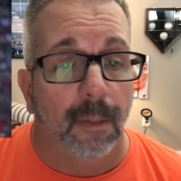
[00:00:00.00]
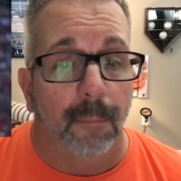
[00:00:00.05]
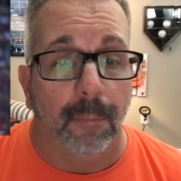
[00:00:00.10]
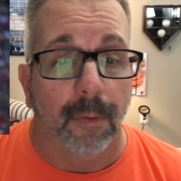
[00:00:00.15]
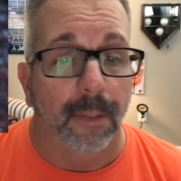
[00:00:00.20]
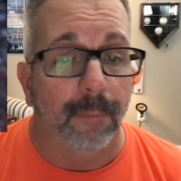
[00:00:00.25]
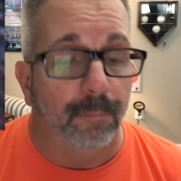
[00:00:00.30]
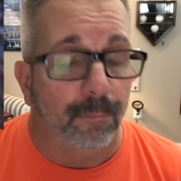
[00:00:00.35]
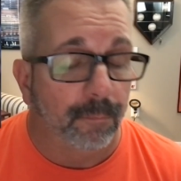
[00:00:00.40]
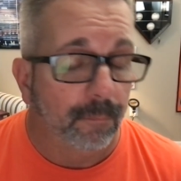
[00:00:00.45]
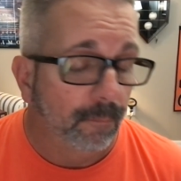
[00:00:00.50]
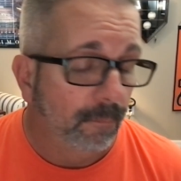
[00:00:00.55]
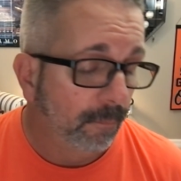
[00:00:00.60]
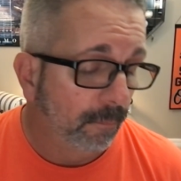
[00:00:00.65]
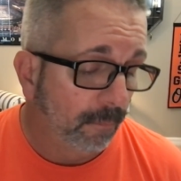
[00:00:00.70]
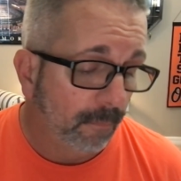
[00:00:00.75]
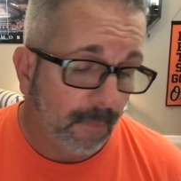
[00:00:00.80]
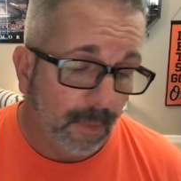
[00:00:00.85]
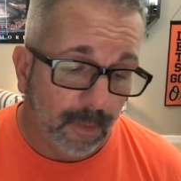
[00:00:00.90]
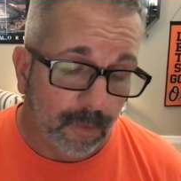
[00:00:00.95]
But
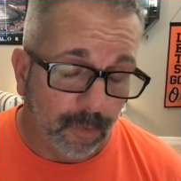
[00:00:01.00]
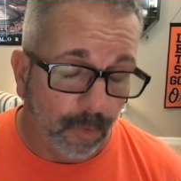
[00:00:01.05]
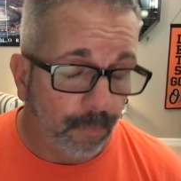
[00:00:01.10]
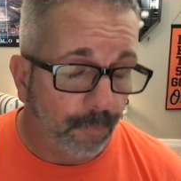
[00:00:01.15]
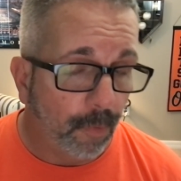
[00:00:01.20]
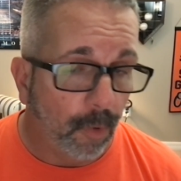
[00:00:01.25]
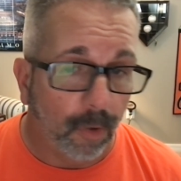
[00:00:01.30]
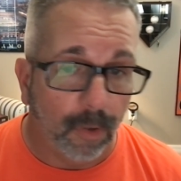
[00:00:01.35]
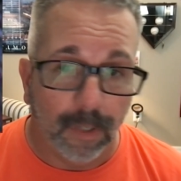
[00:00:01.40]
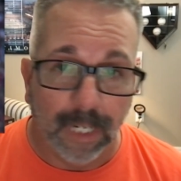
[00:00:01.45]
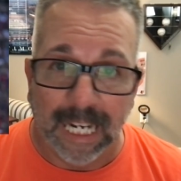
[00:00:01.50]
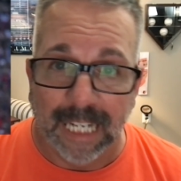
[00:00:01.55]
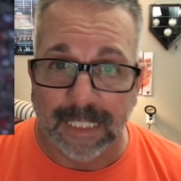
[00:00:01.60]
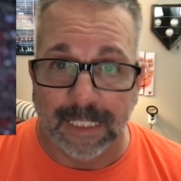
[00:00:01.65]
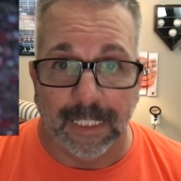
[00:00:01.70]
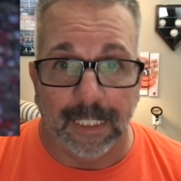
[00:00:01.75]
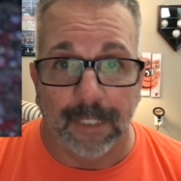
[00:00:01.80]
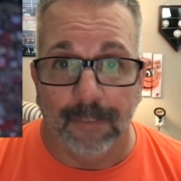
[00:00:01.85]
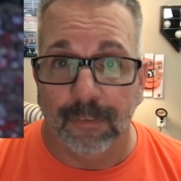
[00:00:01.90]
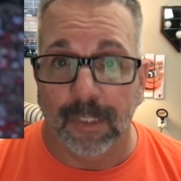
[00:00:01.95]
so far, has
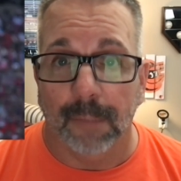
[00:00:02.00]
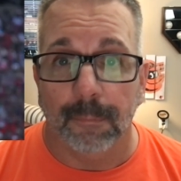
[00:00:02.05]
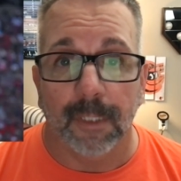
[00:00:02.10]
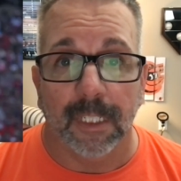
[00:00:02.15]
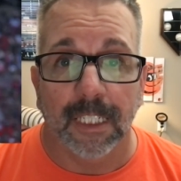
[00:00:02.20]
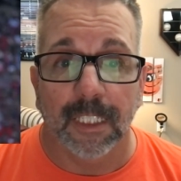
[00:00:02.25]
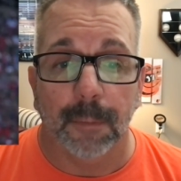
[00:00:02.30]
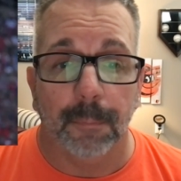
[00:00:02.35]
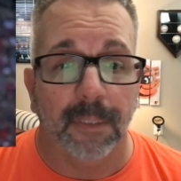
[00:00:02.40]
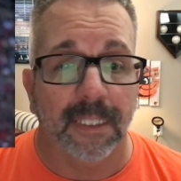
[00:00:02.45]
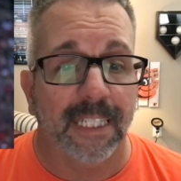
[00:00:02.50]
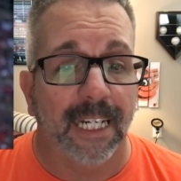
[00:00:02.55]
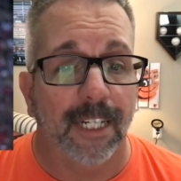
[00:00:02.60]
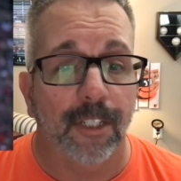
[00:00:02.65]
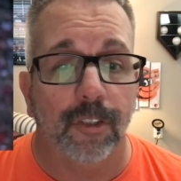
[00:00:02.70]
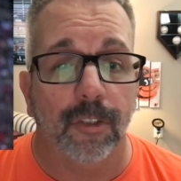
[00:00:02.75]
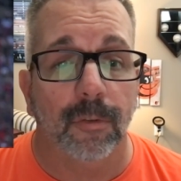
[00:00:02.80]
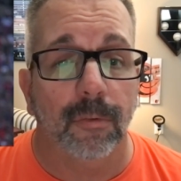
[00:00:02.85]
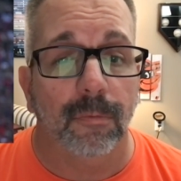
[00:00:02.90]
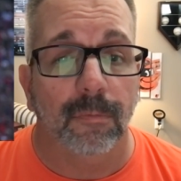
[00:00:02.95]
he lived up to his
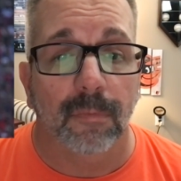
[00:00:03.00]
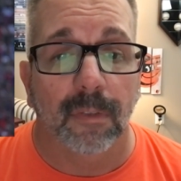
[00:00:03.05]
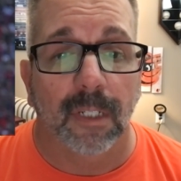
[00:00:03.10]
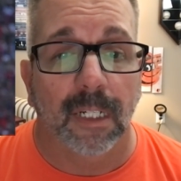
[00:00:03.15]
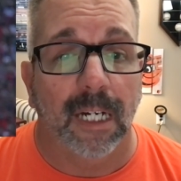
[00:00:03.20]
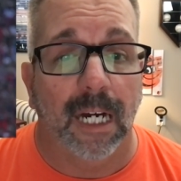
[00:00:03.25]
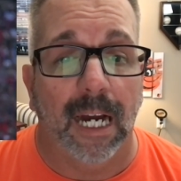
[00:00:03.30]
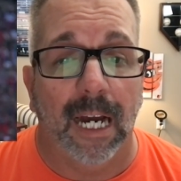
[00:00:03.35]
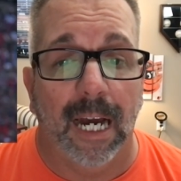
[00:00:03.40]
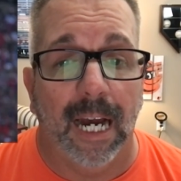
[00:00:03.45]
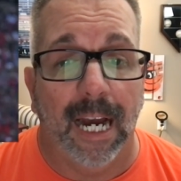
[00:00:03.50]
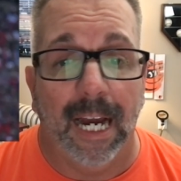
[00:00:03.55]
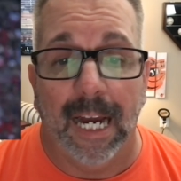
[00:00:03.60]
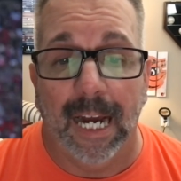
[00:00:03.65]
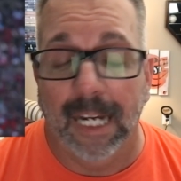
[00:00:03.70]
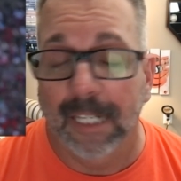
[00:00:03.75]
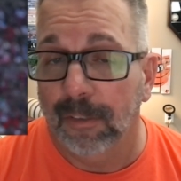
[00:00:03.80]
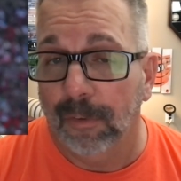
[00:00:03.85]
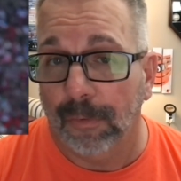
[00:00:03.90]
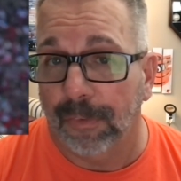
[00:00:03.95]
potential?
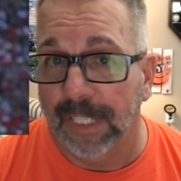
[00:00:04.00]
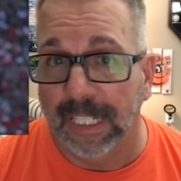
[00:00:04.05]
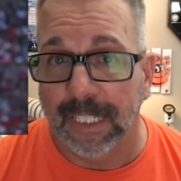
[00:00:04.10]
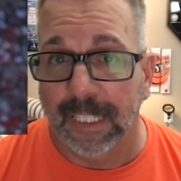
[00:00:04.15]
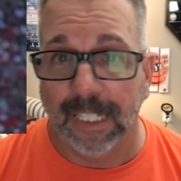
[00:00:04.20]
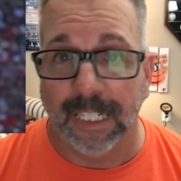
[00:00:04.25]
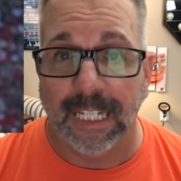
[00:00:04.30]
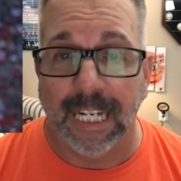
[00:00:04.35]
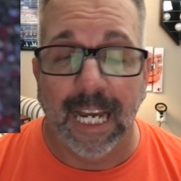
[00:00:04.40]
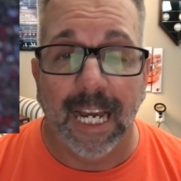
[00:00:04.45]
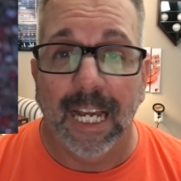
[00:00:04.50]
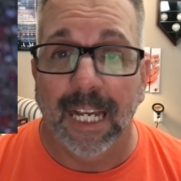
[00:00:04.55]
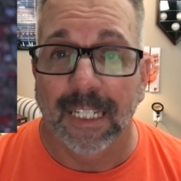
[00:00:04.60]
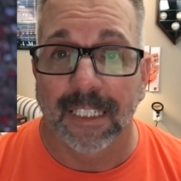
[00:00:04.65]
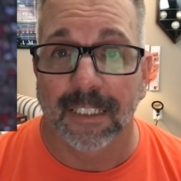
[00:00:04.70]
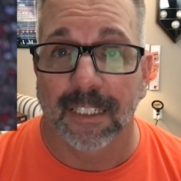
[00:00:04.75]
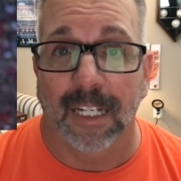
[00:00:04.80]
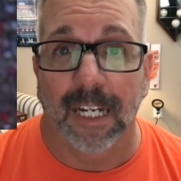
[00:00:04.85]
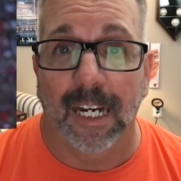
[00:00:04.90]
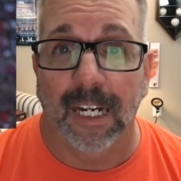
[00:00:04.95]
I don't think that he
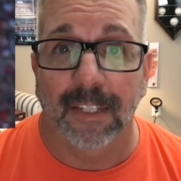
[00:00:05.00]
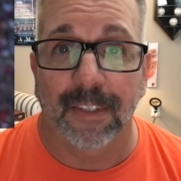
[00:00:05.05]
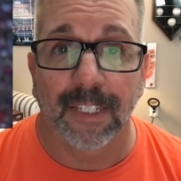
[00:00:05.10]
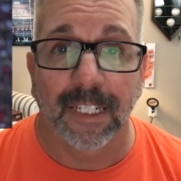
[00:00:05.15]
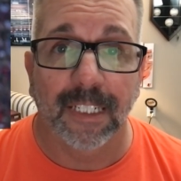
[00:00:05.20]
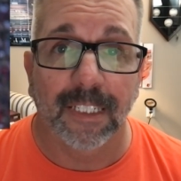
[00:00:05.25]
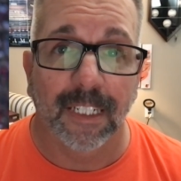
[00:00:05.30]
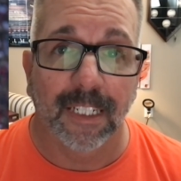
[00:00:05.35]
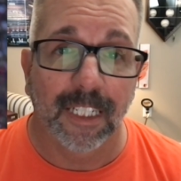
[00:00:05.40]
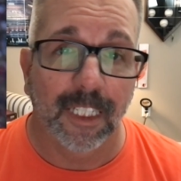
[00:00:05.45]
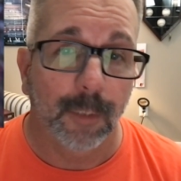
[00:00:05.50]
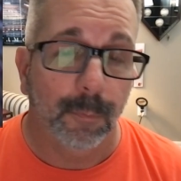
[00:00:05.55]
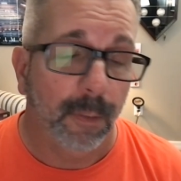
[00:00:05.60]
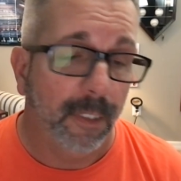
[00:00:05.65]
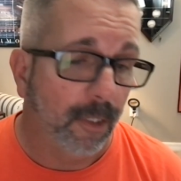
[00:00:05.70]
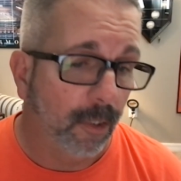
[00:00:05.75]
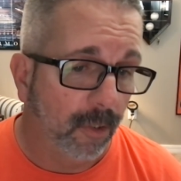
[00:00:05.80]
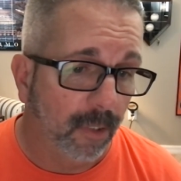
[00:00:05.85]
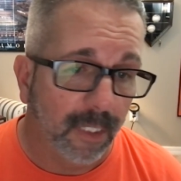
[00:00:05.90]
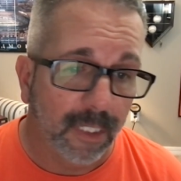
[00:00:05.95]
has. I think that he's
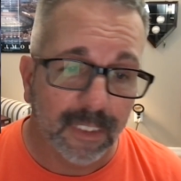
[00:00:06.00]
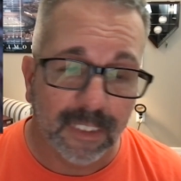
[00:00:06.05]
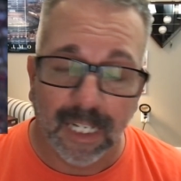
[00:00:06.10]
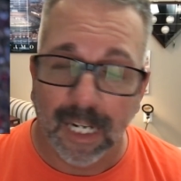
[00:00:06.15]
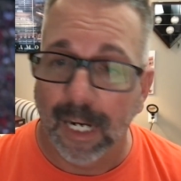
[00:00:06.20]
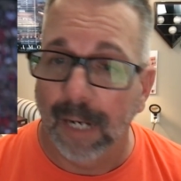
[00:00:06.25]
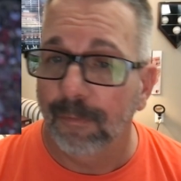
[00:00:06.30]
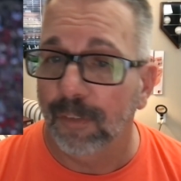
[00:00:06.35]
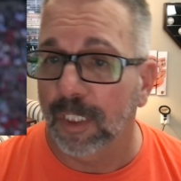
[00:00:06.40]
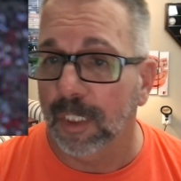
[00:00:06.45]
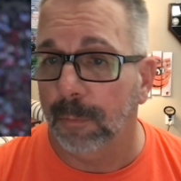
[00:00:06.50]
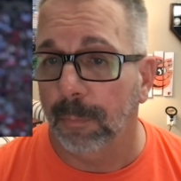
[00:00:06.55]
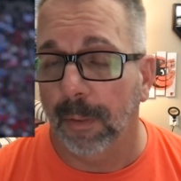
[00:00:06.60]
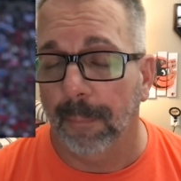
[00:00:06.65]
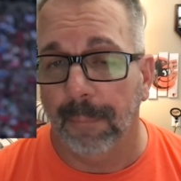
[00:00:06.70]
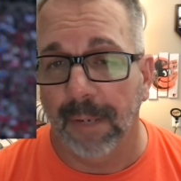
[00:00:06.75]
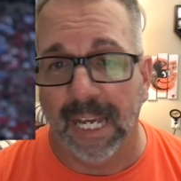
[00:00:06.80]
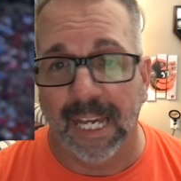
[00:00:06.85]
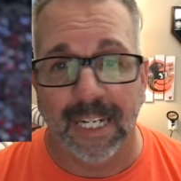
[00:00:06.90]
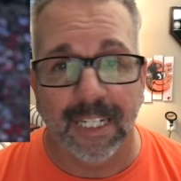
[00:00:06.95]
been good at times, he's been
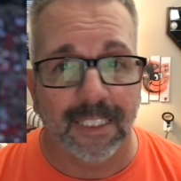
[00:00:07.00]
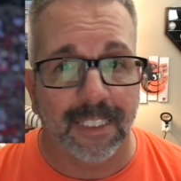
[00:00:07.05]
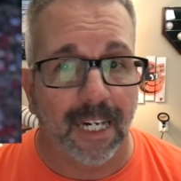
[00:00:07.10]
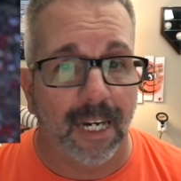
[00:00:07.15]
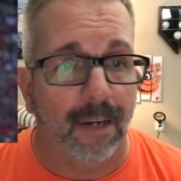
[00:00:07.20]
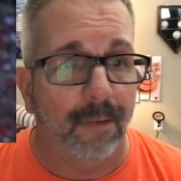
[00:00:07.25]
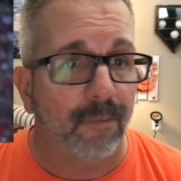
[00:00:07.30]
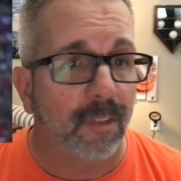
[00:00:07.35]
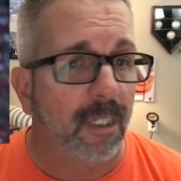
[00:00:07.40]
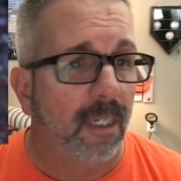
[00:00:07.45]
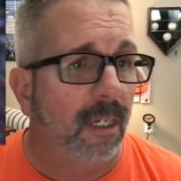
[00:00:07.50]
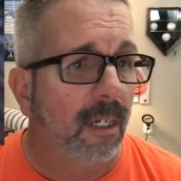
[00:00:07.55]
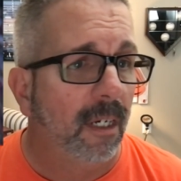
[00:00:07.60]
bad at times,